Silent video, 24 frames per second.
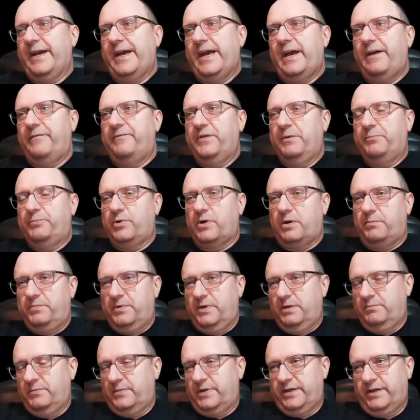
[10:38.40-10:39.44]
Every
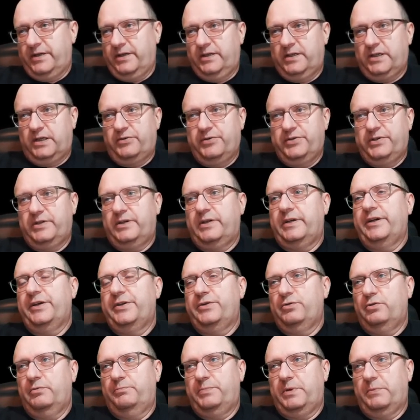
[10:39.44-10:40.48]
problem I encounter, I
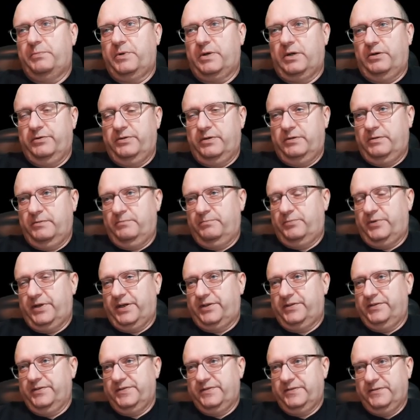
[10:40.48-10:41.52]
do pip count
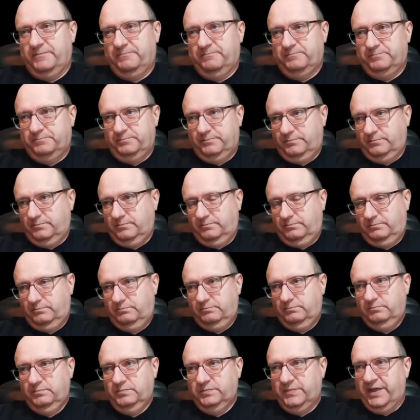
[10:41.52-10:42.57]
practice,
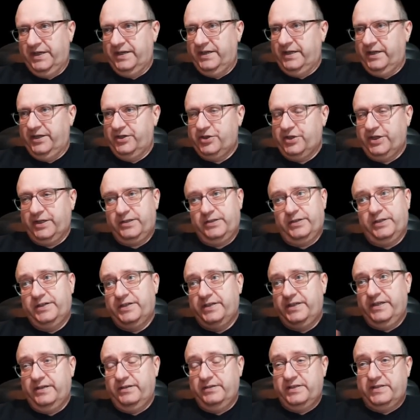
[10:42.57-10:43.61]
and I check.
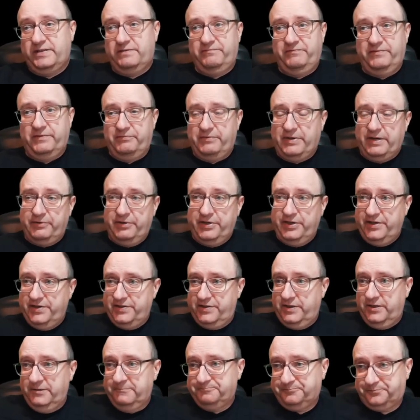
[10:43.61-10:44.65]
And here it's very
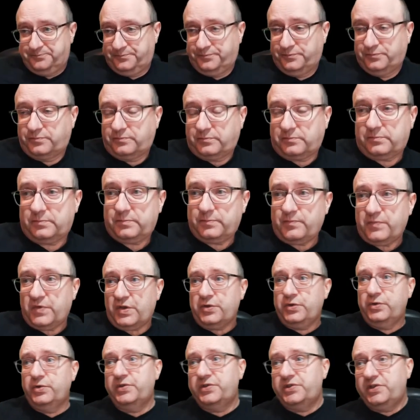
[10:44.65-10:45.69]
easy
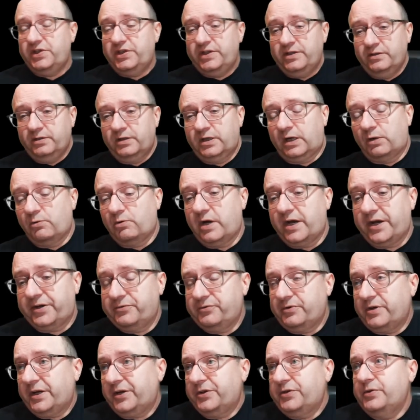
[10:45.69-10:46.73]
to see how
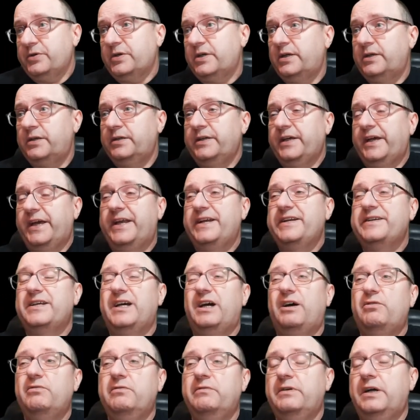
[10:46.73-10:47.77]
accurate you are and
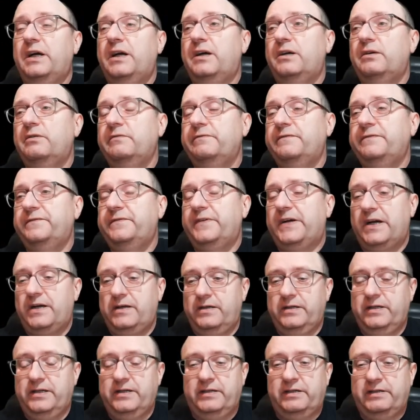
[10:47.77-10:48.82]
how
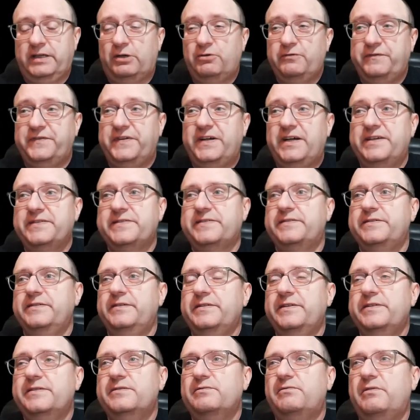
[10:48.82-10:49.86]
fast.
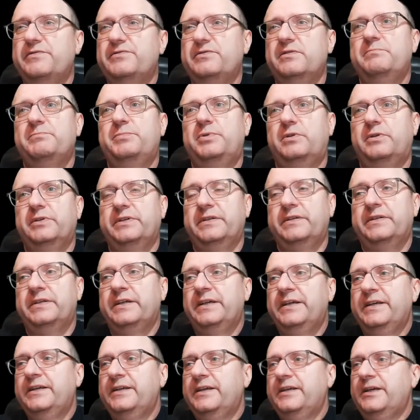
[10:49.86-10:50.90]
Yeah, this is also important.
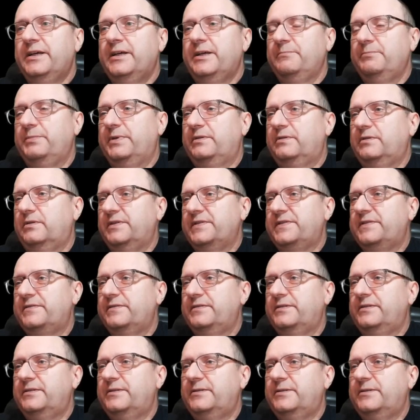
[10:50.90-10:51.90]
Because